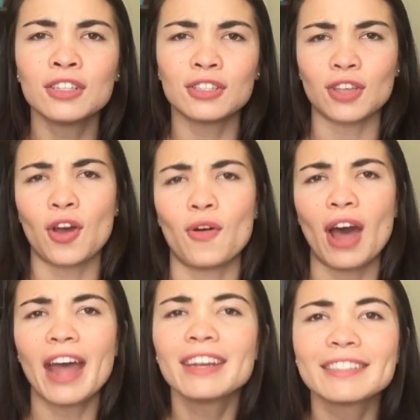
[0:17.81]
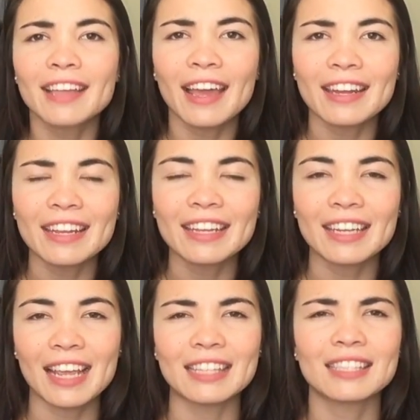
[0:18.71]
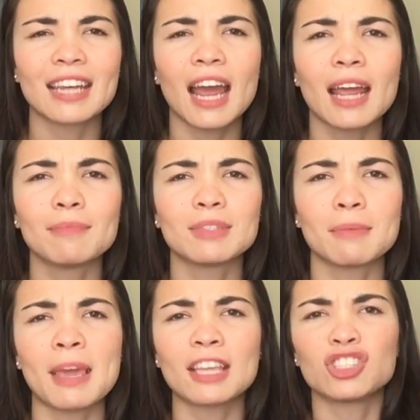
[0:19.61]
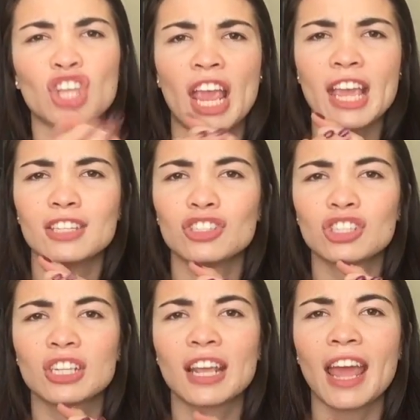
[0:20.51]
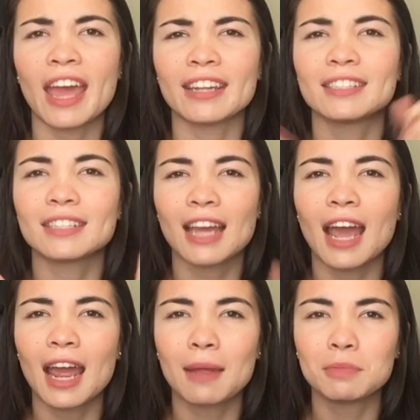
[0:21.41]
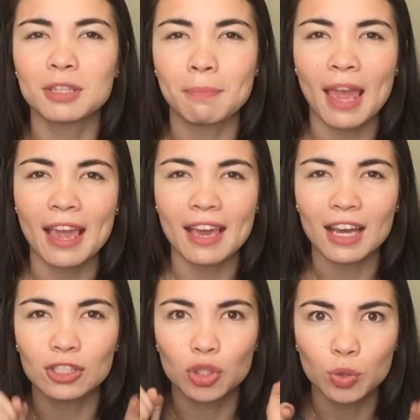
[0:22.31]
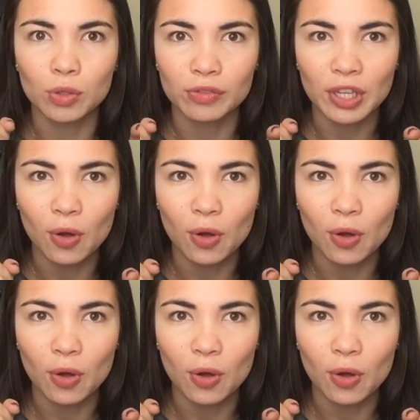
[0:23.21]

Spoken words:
So I decided it's time to make a change, and it's time to make a jewelry